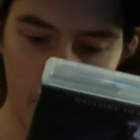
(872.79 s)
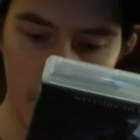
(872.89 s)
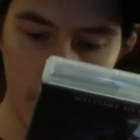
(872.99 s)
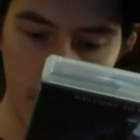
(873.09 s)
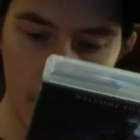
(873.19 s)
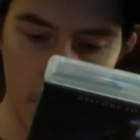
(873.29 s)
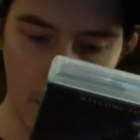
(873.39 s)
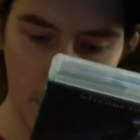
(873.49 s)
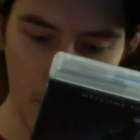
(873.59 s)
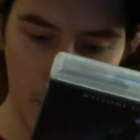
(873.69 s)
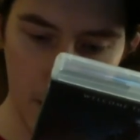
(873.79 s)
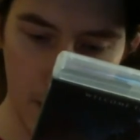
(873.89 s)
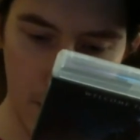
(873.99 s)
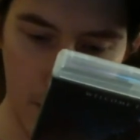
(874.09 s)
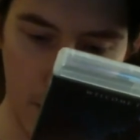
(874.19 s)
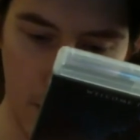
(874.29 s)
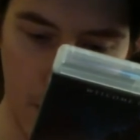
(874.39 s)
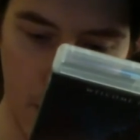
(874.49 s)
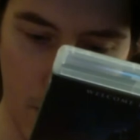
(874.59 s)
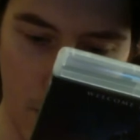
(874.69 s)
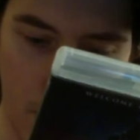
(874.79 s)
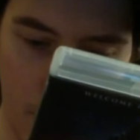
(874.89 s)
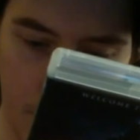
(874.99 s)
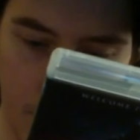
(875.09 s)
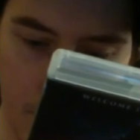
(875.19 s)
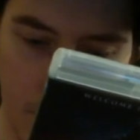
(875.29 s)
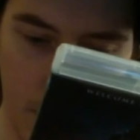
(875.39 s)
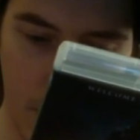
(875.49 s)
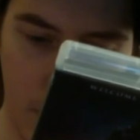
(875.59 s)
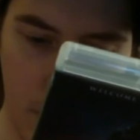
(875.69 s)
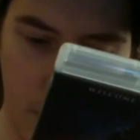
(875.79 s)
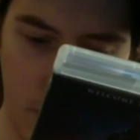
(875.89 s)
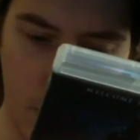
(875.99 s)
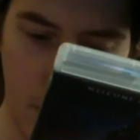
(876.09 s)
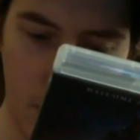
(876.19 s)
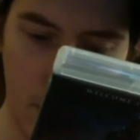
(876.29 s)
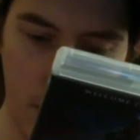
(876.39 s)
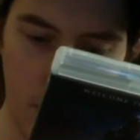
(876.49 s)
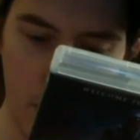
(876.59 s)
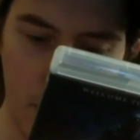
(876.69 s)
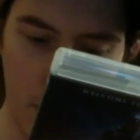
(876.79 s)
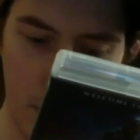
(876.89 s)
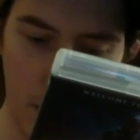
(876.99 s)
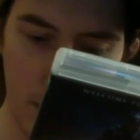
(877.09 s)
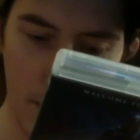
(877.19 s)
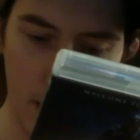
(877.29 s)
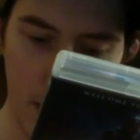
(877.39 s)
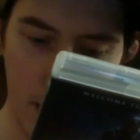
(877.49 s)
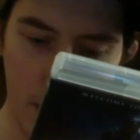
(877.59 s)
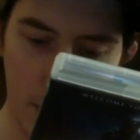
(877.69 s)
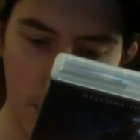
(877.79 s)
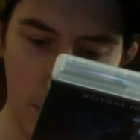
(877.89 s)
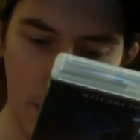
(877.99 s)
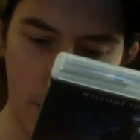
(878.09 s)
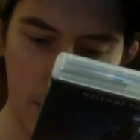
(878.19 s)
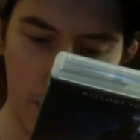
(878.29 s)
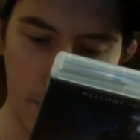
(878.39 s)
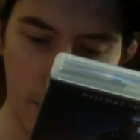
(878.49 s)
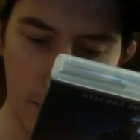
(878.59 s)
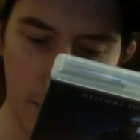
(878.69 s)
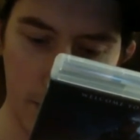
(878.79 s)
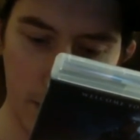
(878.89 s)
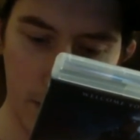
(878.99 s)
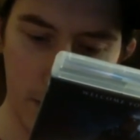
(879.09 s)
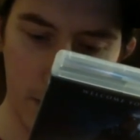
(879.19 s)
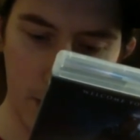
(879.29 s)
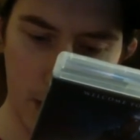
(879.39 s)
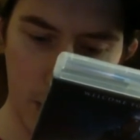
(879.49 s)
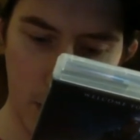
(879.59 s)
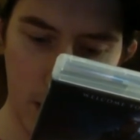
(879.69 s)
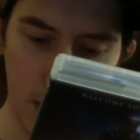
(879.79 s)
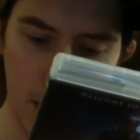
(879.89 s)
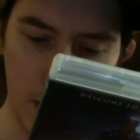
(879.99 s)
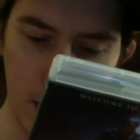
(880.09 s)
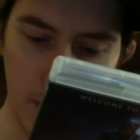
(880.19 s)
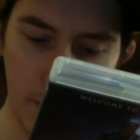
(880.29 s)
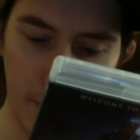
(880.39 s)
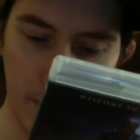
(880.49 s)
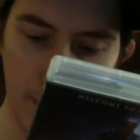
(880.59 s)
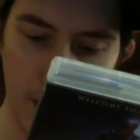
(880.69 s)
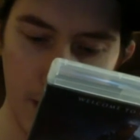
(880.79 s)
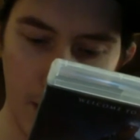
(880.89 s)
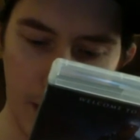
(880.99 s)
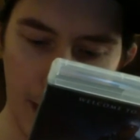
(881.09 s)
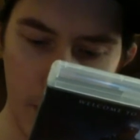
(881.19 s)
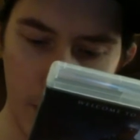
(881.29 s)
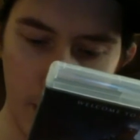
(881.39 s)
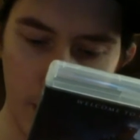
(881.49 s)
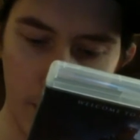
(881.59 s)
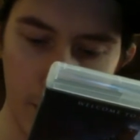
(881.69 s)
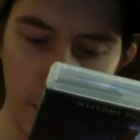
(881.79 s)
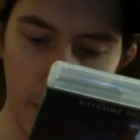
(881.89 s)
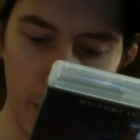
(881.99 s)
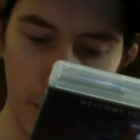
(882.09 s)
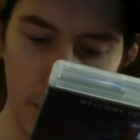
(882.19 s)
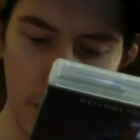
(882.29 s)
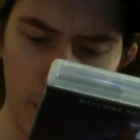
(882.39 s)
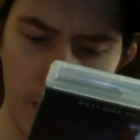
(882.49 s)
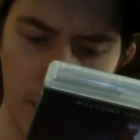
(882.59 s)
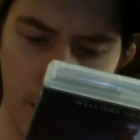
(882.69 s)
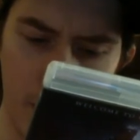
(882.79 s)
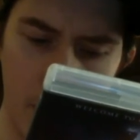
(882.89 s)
You know, as it says, radar for strong bloody, bloody violence and graphic sexual content, language, and drug material.